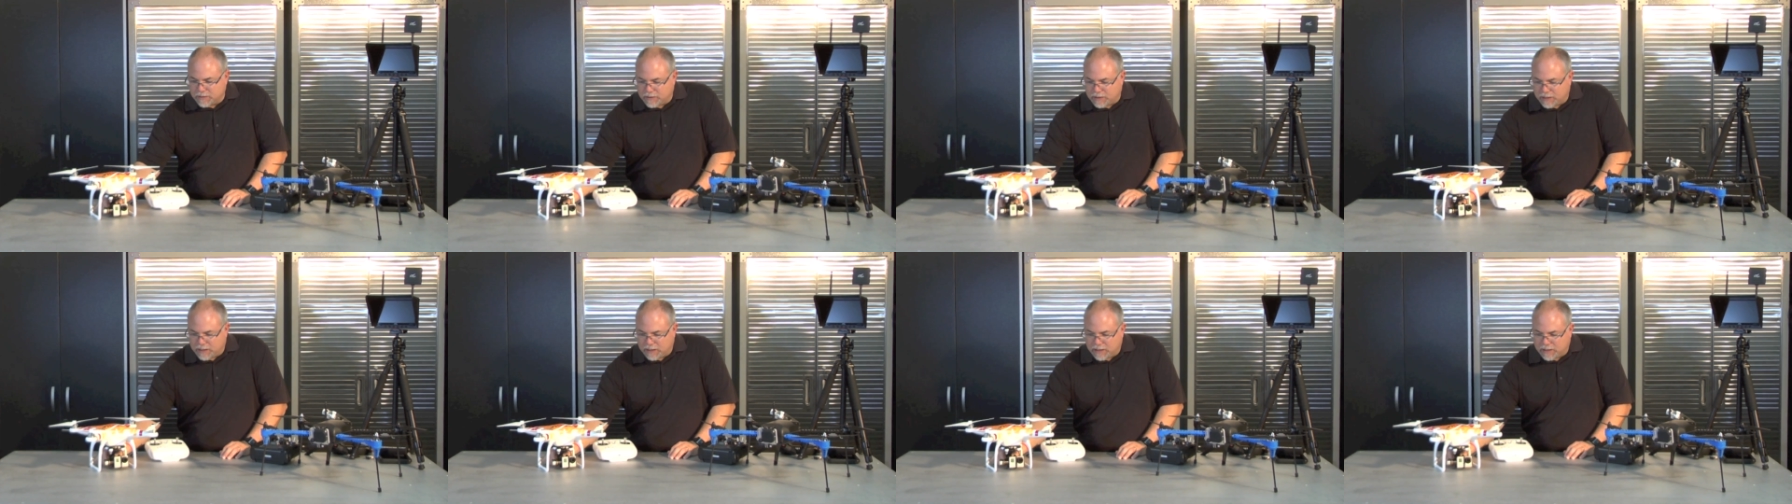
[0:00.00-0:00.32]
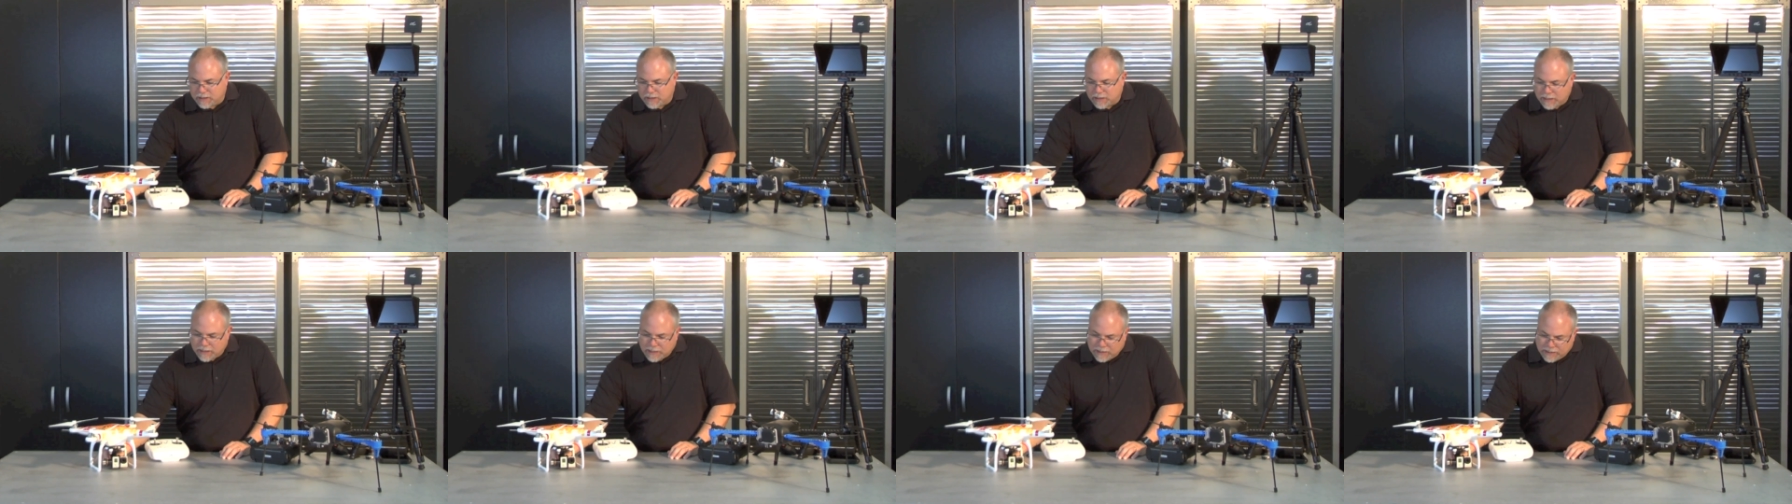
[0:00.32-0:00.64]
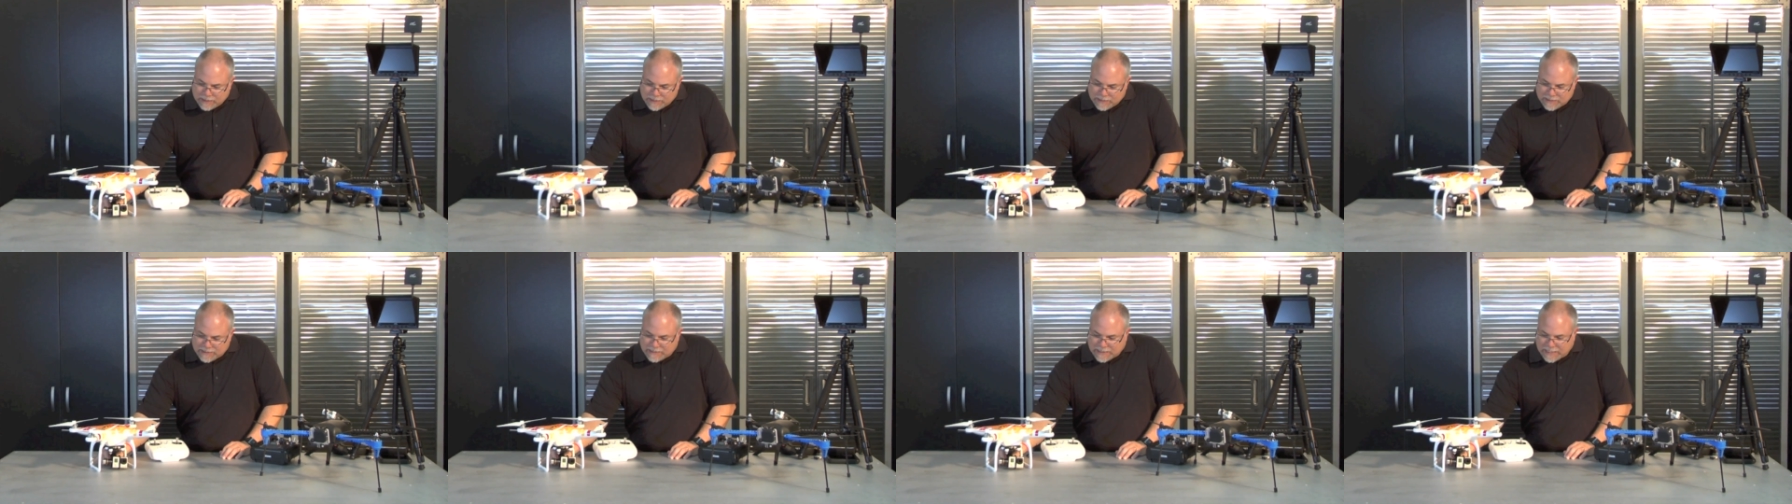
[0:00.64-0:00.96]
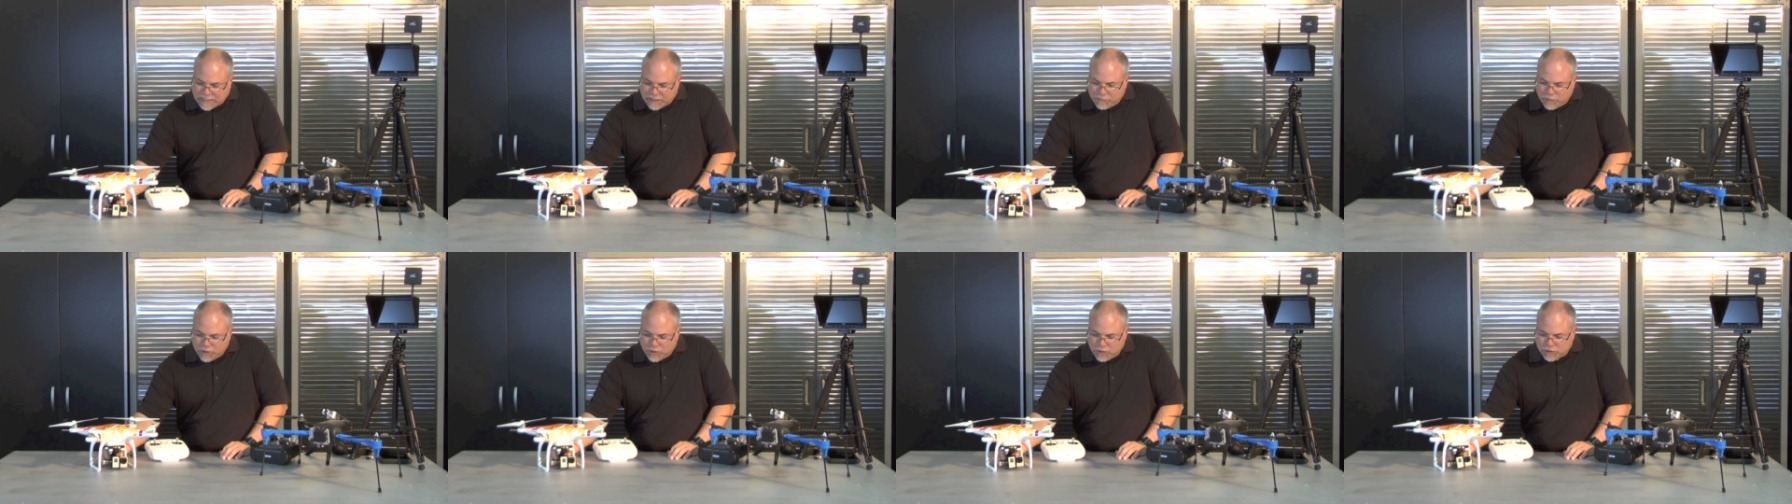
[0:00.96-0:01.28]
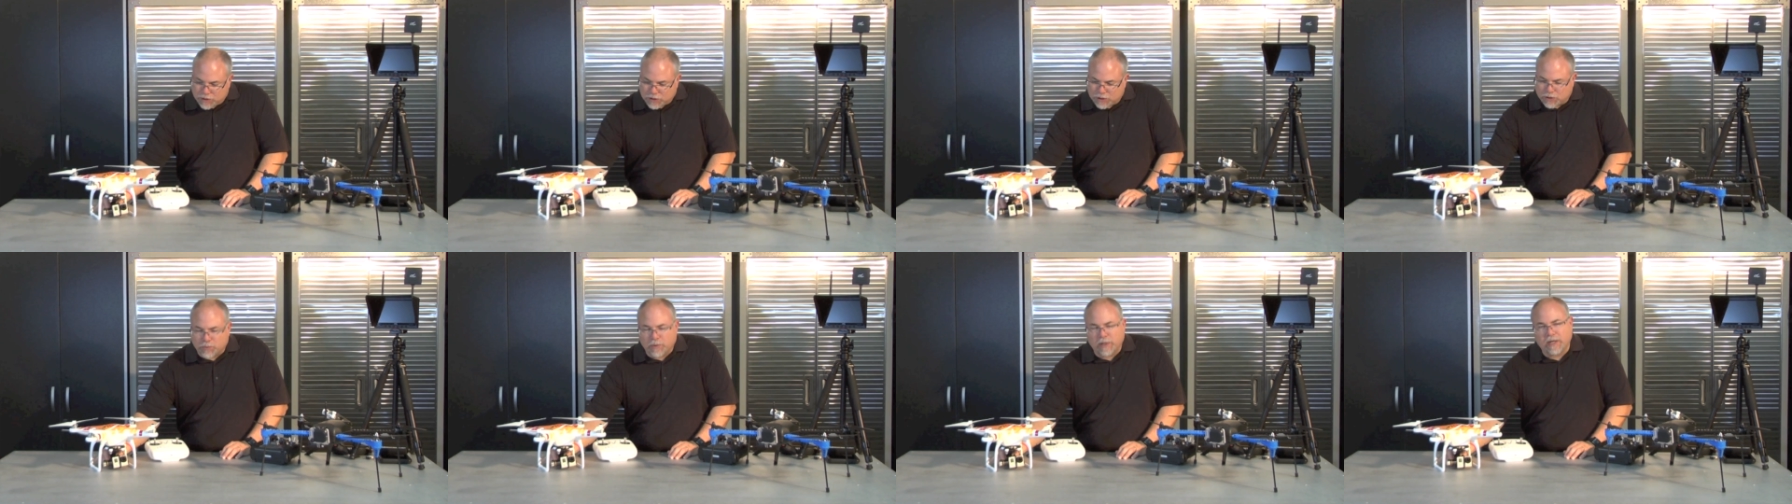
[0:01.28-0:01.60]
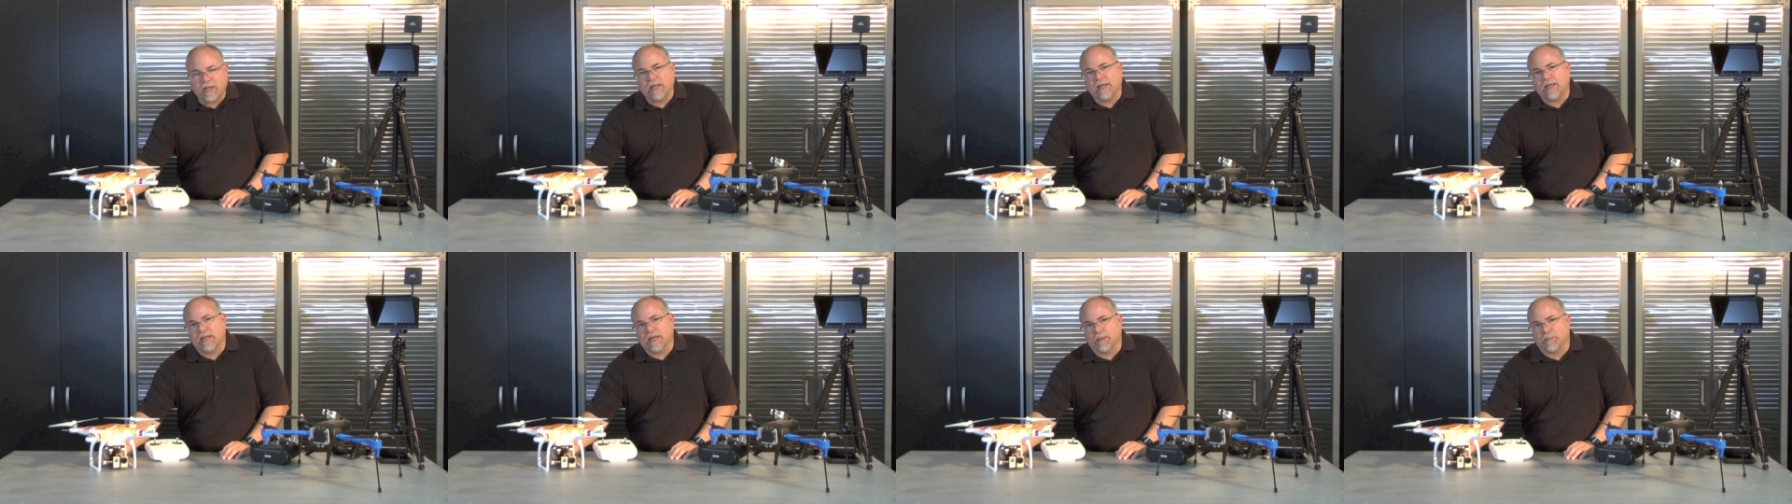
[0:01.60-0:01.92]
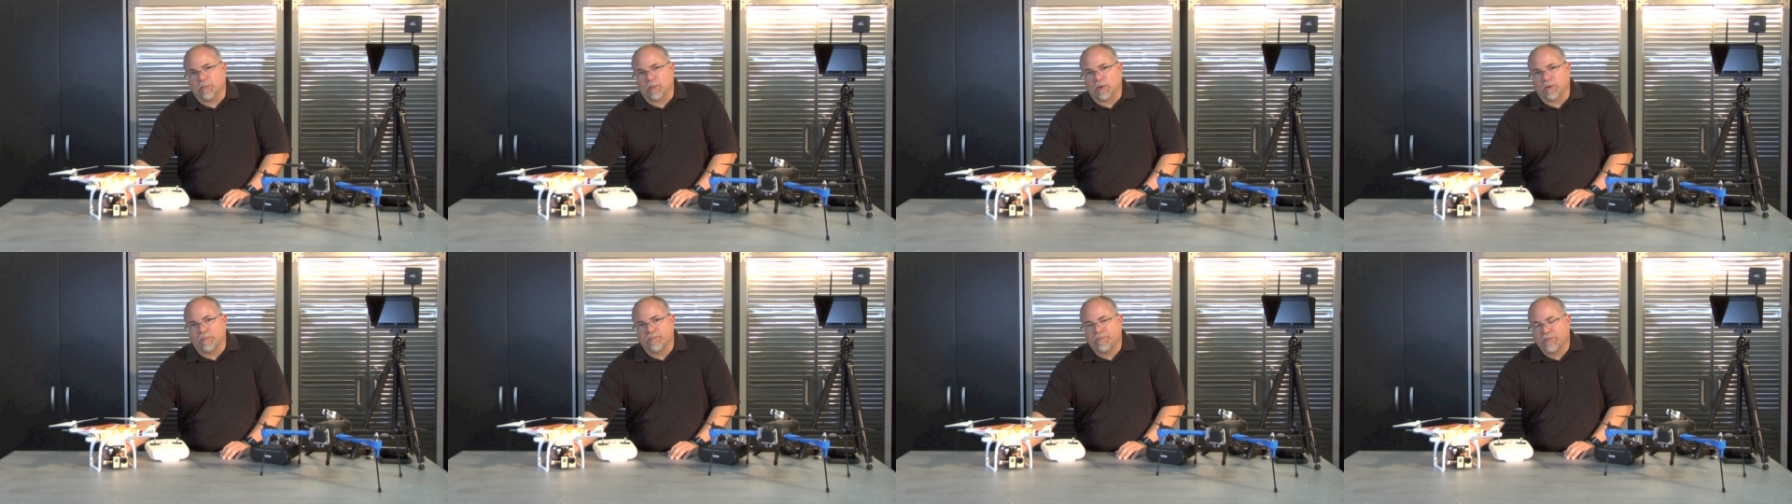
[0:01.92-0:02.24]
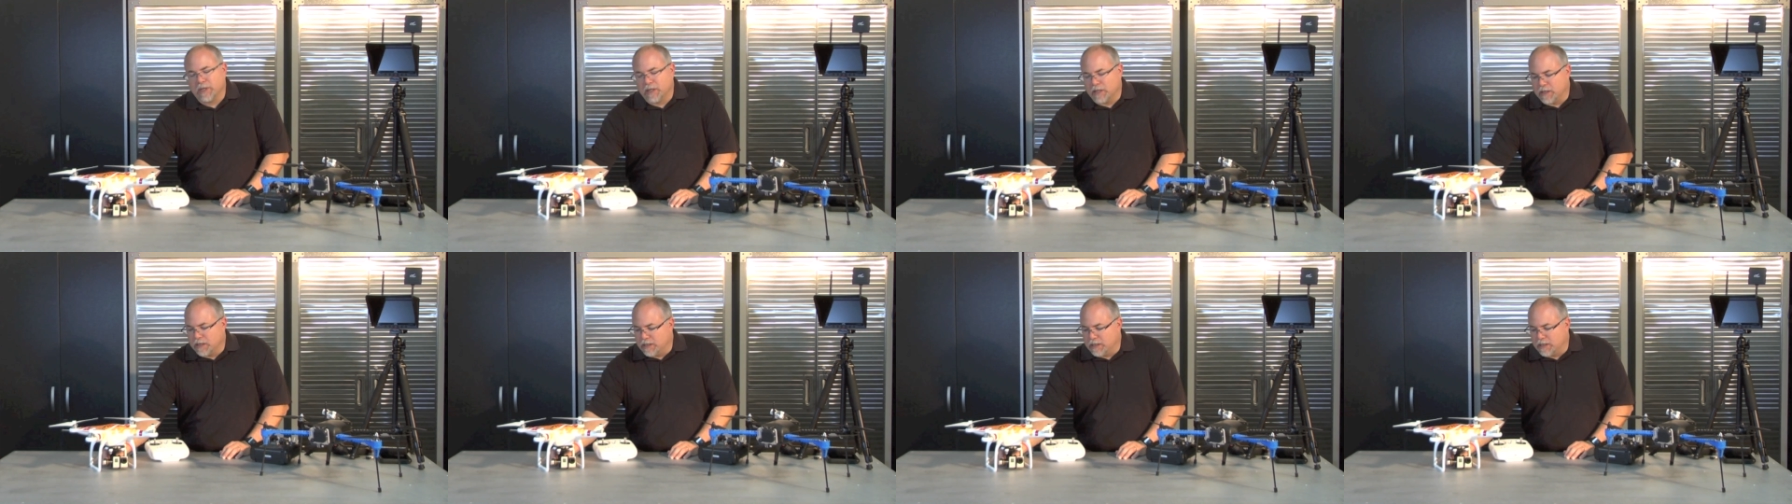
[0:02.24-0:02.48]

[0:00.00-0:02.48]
the Zenmuse 3D gimbal.